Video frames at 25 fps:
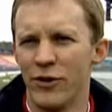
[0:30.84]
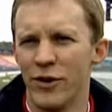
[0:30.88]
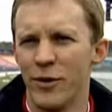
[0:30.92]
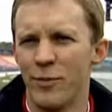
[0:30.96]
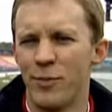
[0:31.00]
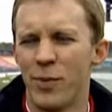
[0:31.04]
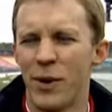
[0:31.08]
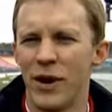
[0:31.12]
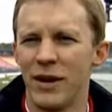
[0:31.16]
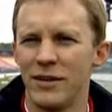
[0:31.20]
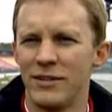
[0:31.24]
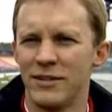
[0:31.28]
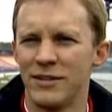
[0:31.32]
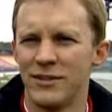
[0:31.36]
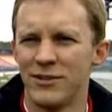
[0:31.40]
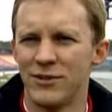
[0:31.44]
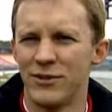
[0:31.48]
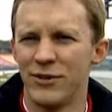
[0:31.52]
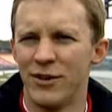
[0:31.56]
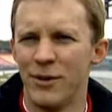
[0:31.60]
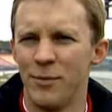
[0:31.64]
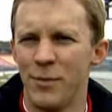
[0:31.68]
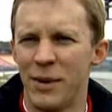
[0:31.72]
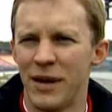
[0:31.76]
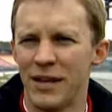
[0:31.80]
the pulse is
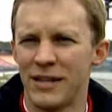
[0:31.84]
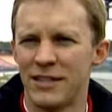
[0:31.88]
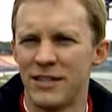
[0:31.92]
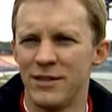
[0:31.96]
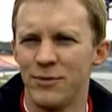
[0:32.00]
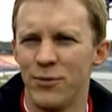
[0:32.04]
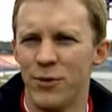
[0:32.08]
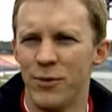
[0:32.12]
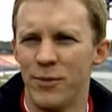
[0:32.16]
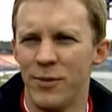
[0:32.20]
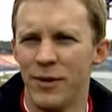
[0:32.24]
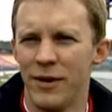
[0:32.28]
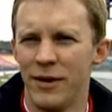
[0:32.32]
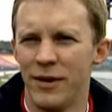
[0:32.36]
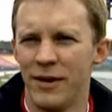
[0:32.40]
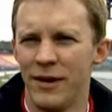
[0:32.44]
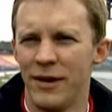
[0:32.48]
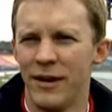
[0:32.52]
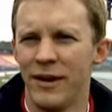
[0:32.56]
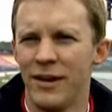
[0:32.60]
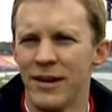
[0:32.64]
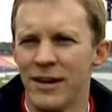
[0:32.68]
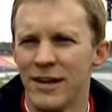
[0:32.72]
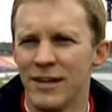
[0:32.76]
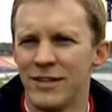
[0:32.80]
on the maximum
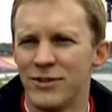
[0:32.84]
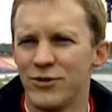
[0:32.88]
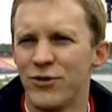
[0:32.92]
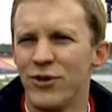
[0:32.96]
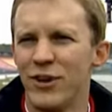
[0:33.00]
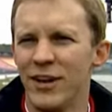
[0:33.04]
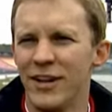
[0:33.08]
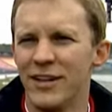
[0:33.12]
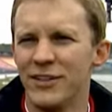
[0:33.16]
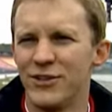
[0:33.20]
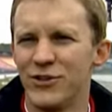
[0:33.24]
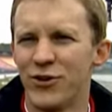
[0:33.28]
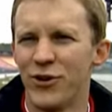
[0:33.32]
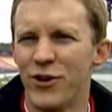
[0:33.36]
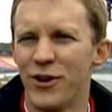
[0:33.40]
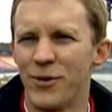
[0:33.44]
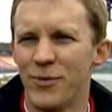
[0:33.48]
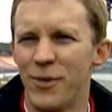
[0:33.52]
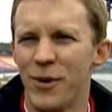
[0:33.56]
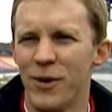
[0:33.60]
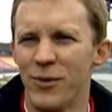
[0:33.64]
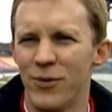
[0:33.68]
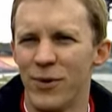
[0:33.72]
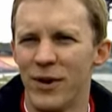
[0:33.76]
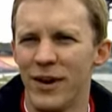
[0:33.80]
and it's really
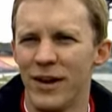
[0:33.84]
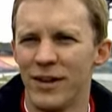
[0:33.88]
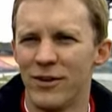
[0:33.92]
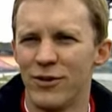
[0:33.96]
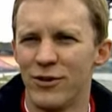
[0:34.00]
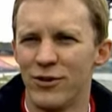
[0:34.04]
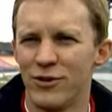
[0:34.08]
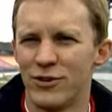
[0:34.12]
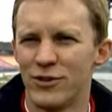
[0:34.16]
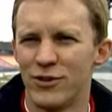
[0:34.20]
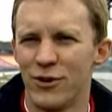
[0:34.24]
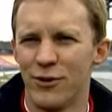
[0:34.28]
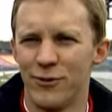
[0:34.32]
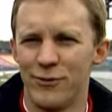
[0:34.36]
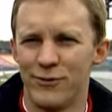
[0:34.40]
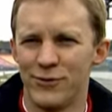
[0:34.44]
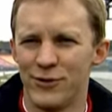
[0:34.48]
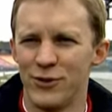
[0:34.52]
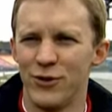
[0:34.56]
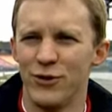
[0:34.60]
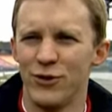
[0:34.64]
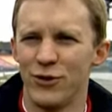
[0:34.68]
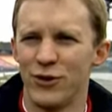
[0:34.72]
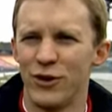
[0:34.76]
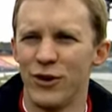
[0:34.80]
enjoyable when it goes off
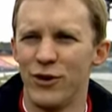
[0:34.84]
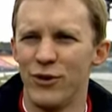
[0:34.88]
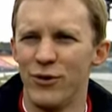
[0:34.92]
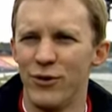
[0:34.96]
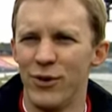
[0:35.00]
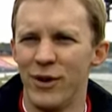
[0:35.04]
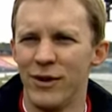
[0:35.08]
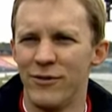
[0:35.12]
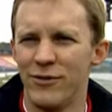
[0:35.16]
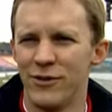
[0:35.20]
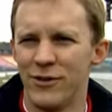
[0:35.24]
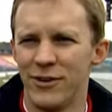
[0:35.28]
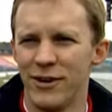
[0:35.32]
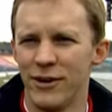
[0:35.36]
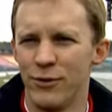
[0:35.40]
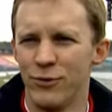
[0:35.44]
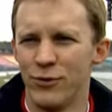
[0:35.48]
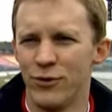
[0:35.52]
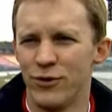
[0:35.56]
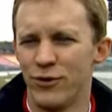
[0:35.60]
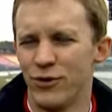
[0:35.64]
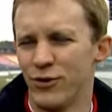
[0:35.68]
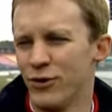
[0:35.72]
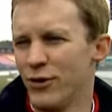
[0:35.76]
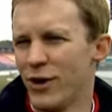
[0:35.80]
so you can do everything
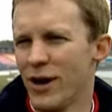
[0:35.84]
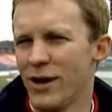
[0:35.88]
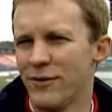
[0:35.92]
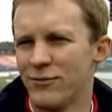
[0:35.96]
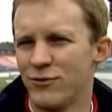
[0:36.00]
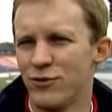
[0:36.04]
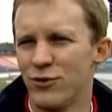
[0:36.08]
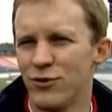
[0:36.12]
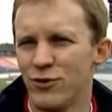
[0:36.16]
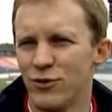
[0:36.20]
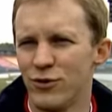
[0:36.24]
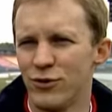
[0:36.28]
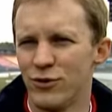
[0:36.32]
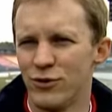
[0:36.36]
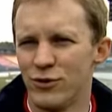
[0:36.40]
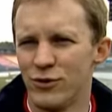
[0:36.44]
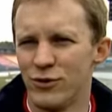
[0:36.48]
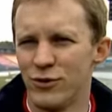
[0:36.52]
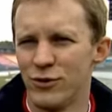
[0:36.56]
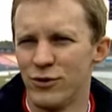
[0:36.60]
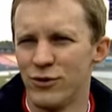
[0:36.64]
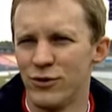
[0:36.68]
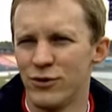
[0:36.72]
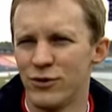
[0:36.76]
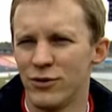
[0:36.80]
what you have to do
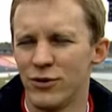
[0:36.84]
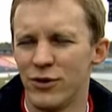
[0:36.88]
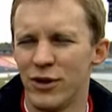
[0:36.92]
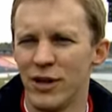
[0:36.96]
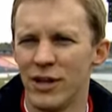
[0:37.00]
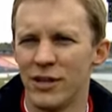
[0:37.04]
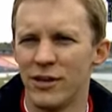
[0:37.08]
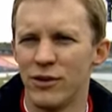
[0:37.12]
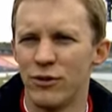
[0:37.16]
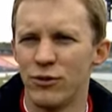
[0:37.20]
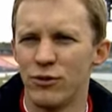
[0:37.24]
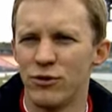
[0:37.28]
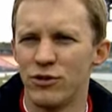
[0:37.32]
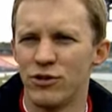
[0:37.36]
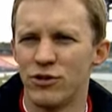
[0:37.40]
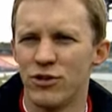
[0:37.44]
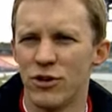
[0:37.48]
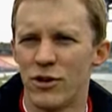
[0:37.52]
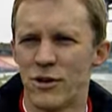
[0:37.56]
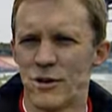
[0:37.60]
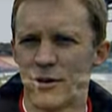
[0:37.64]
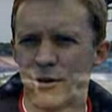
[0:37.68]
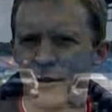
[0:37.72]
to, to get a good start.